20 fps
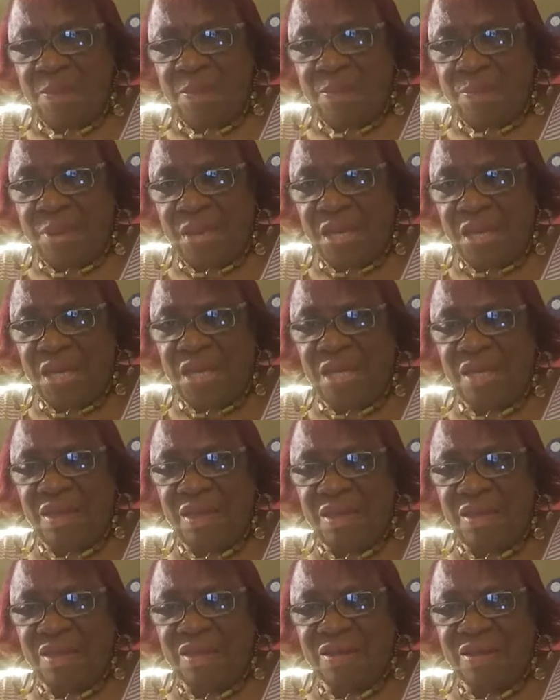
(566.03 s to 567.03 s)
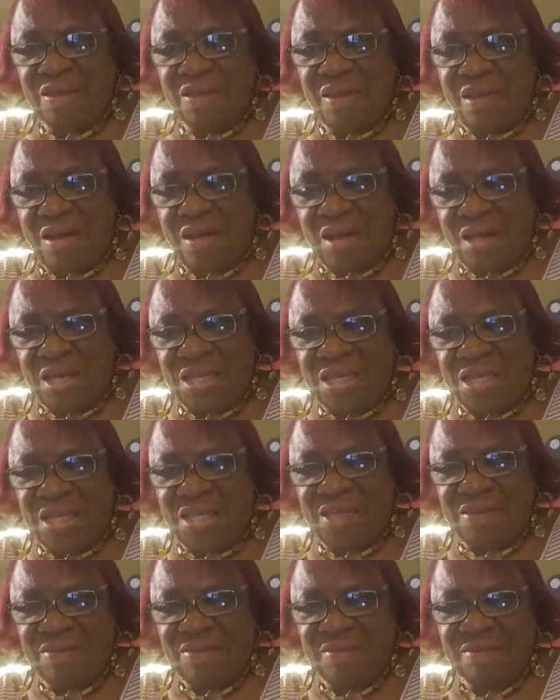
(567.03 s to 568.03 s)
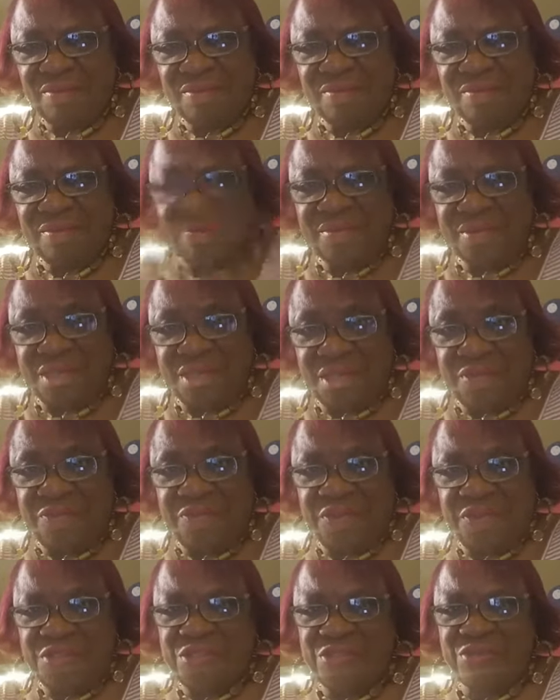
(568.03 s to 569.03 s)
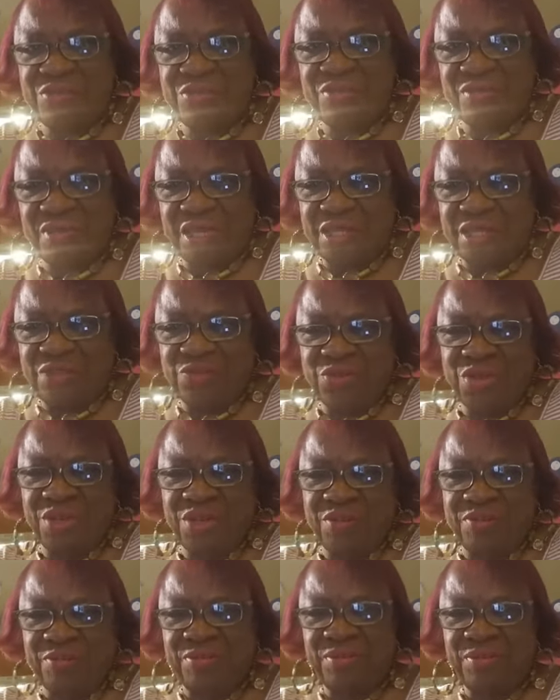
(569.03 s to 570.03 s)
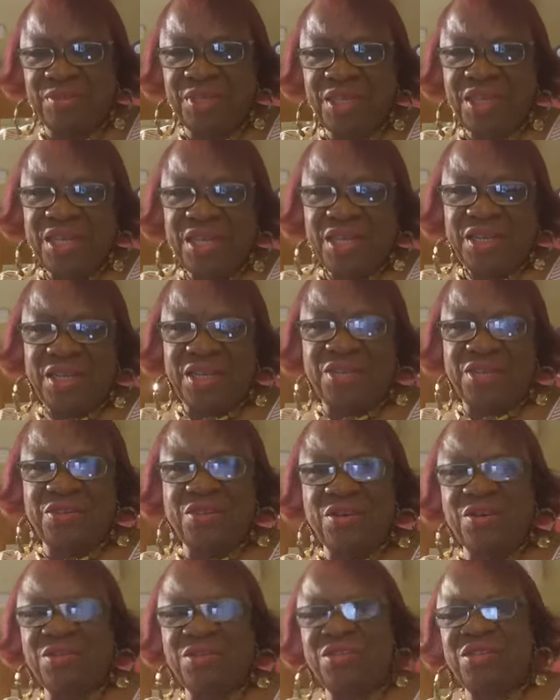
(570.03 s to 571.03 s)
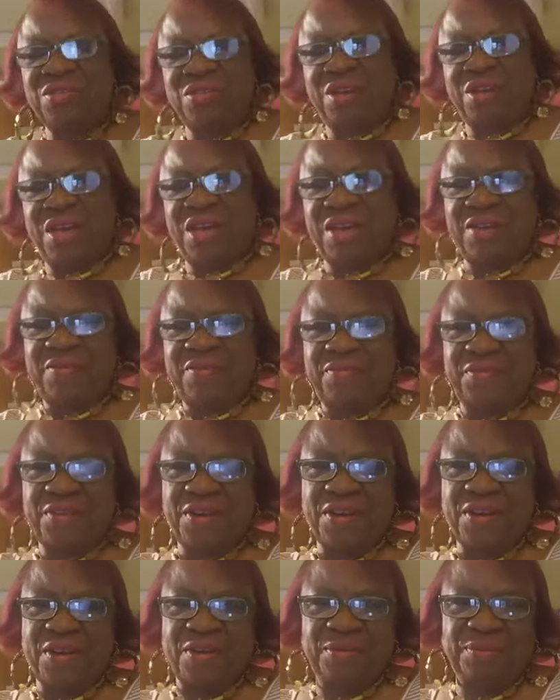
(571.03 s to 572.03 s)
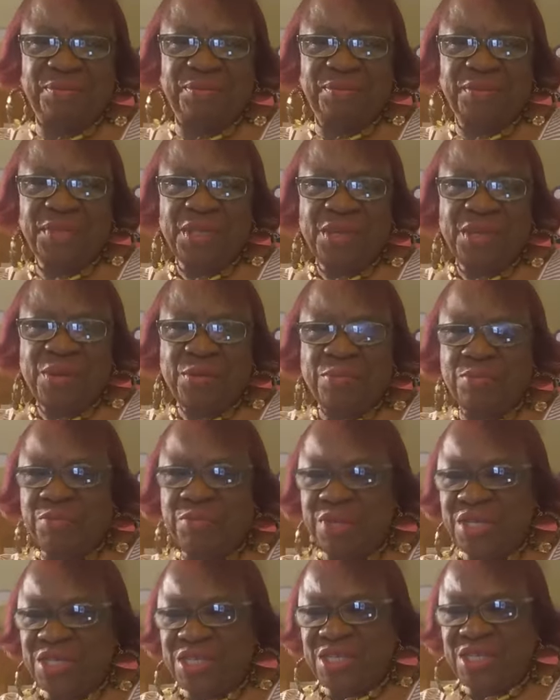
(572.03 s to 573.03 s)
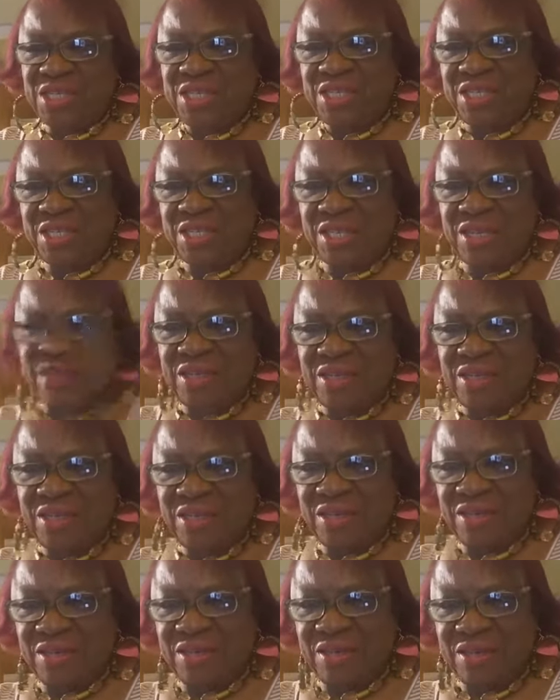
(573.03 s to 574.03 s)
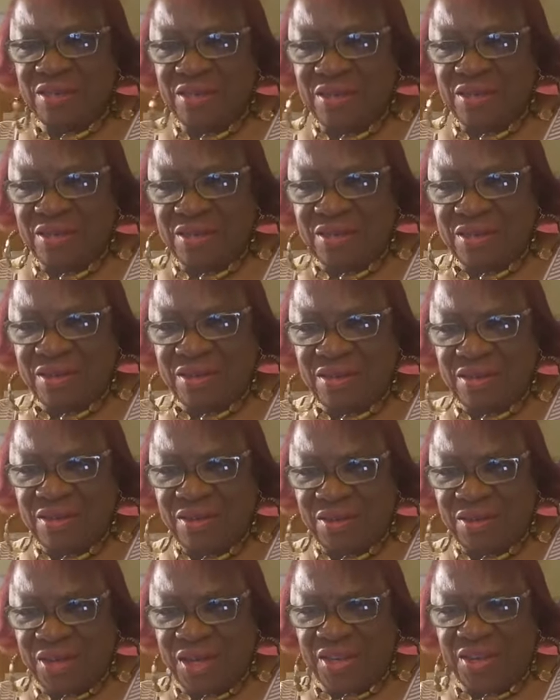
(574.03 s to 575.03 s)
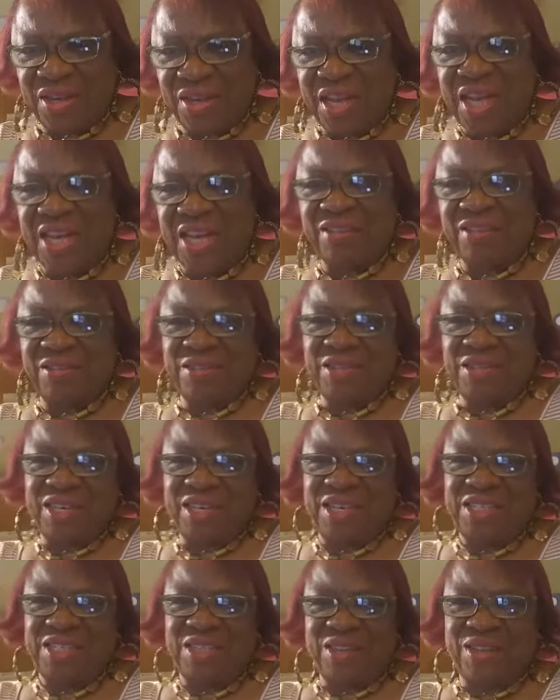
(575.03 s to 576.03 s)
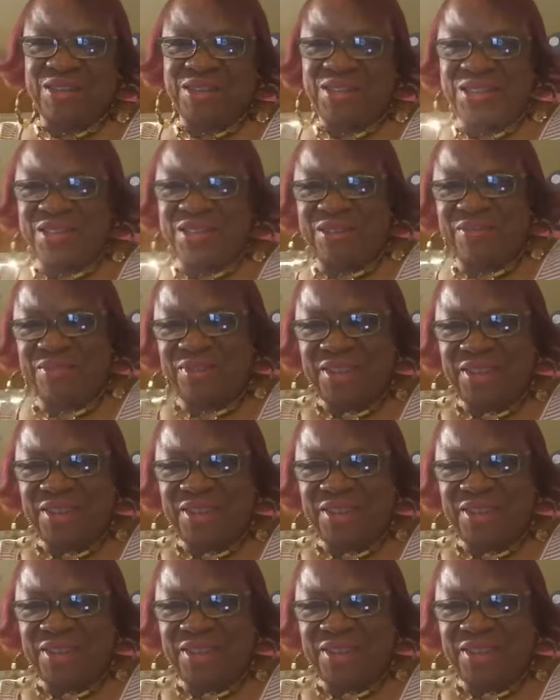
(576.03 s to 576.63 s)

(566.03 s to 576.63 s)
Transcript: Penny Ali, the official. That's one of them. Then you also have Mrs. Okay, you got it? Okay, that's close enough.